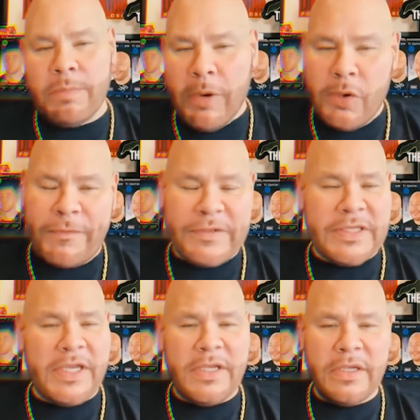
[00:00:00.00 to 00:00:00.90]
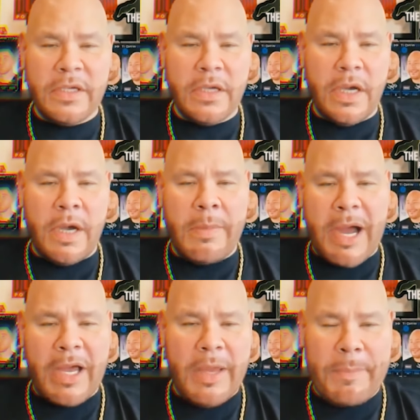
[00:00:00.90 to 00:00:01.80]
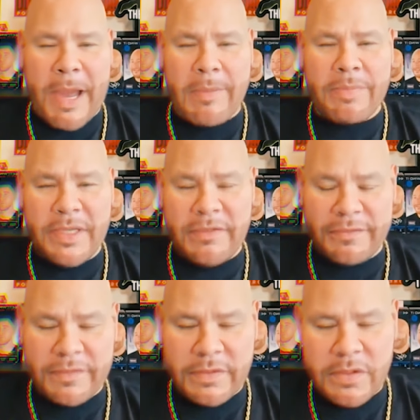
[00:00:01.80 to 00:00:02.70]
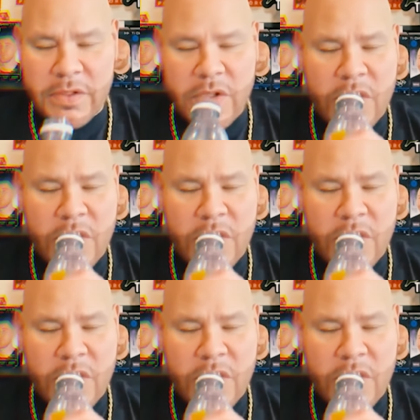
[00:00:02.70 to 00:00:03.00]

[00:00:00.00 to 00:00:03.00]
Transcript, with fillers: Little Boosie about hip-hop beef.